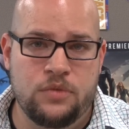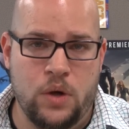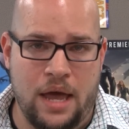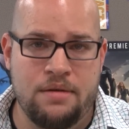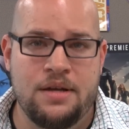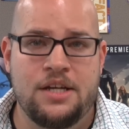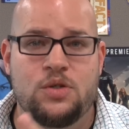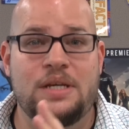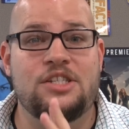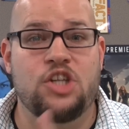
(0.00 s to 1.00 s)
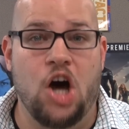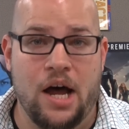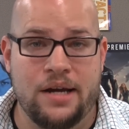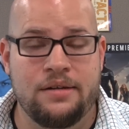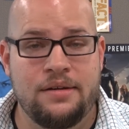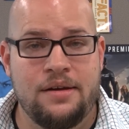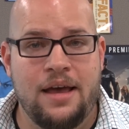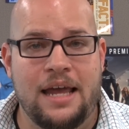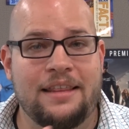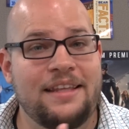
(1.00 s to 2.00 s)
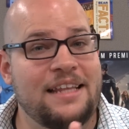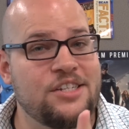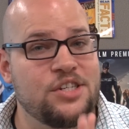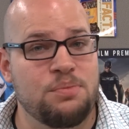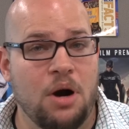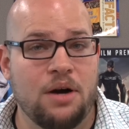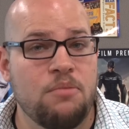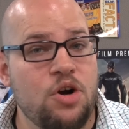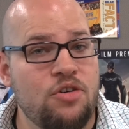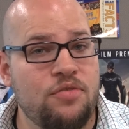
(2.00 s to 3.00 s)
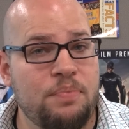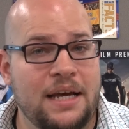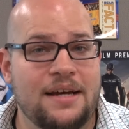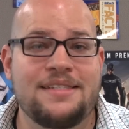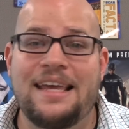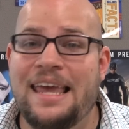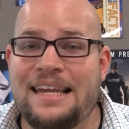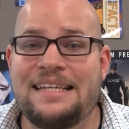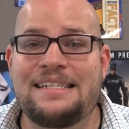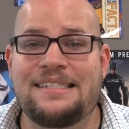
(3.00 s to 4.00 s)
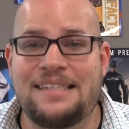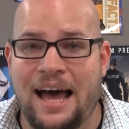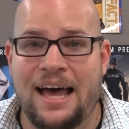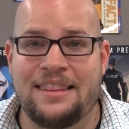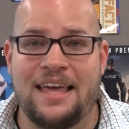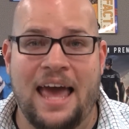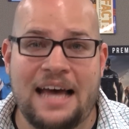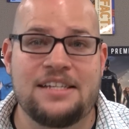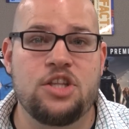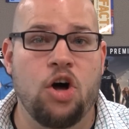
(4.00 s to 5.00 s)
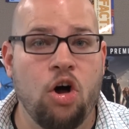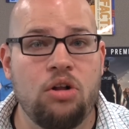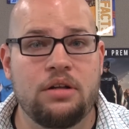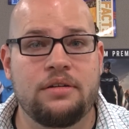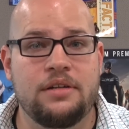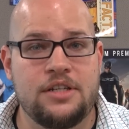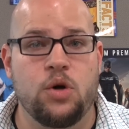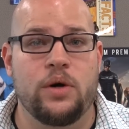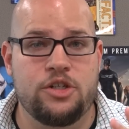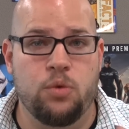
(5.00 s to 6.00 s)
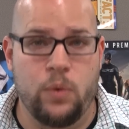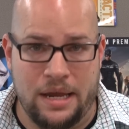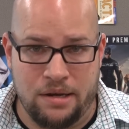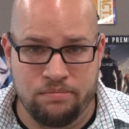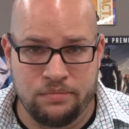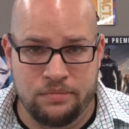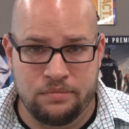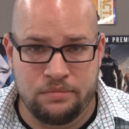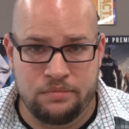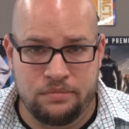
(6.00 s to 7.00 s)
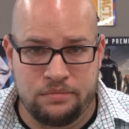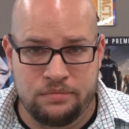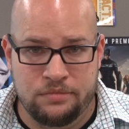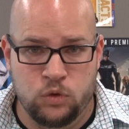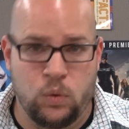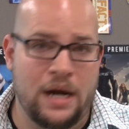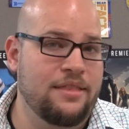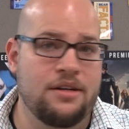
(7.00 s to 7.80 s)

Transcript: Okay? So he's gone. And I think that's a smart move because any side that has the Hulk is going to win. Right?